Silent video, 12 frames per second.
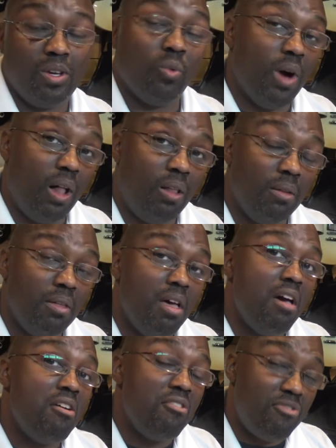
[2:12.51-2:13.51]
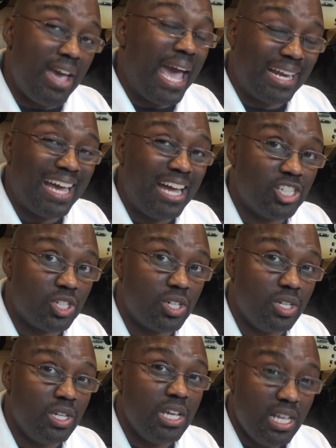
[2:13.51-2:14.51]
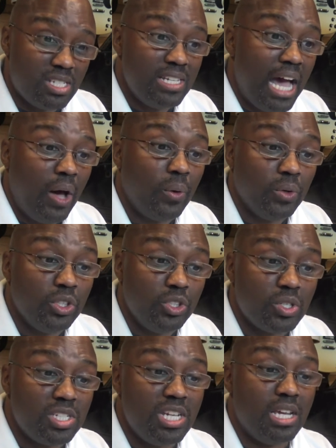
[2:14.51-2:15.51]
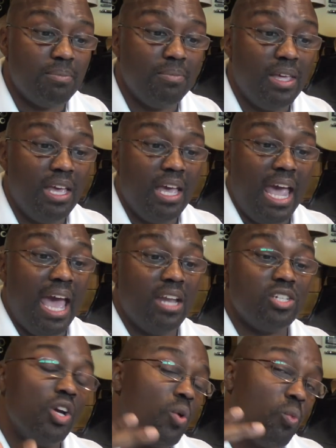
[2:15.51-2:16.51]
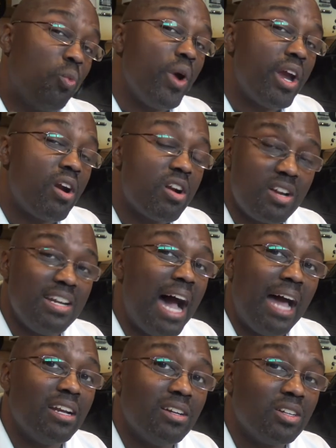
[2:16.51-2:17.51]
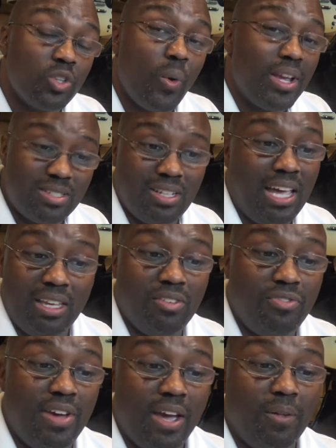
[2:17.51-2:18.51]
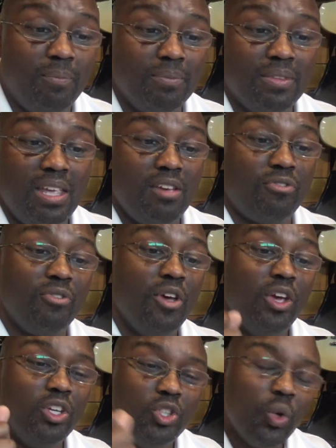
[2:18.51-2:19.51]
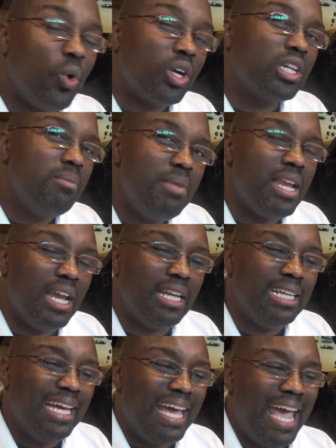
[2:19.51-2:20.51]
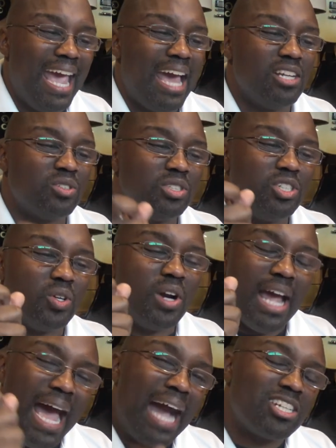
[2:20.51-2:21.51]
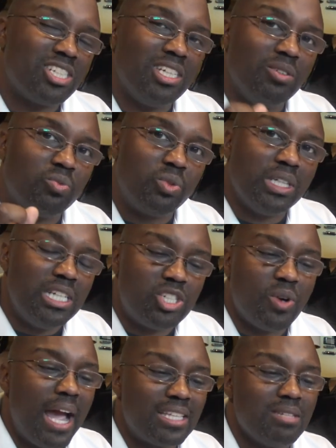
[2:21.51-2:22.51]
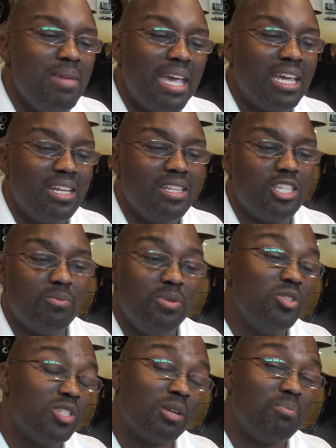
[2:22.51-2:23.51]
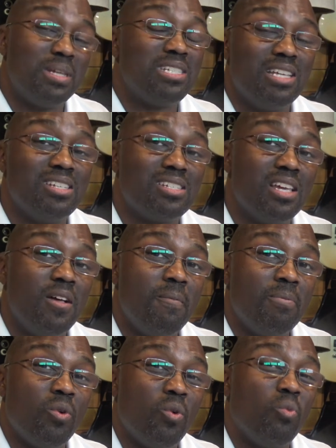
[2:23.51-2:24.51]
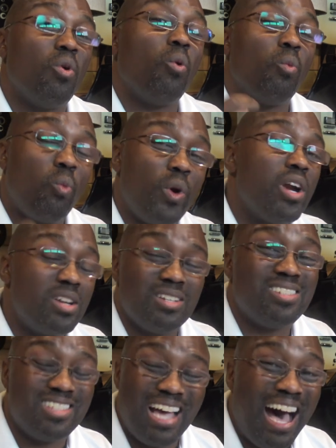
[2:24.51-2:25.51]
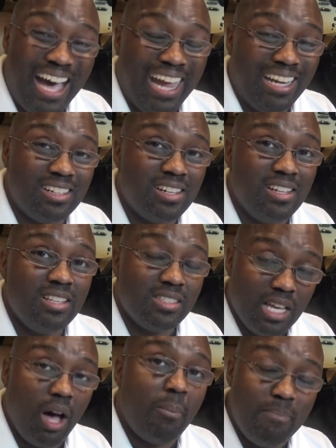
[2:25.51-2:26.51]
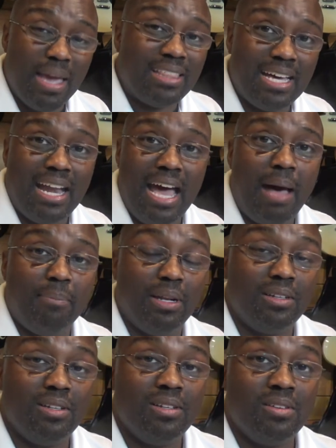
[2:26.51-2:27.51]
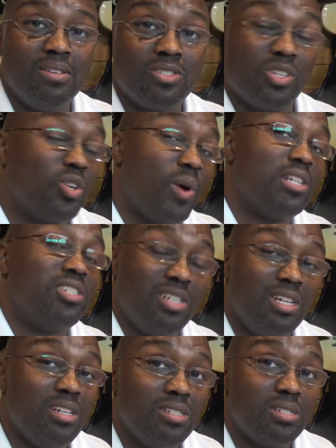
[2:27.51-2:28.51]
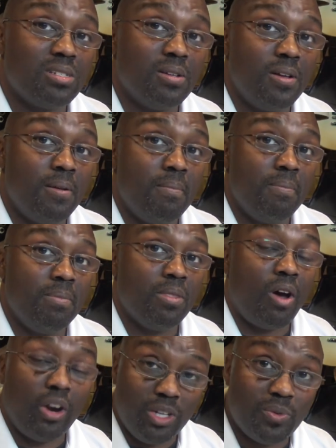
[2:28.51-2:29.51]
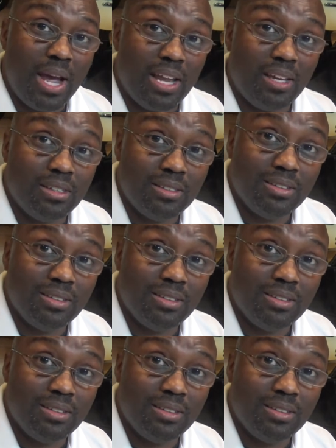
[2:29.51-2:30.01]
Well, Fancatcher is now your team, and we're not going to let you fail. If you're committed and you're actually really trying to make it in this music business, well, we're designed to help make that happen. So the question is, are you ready?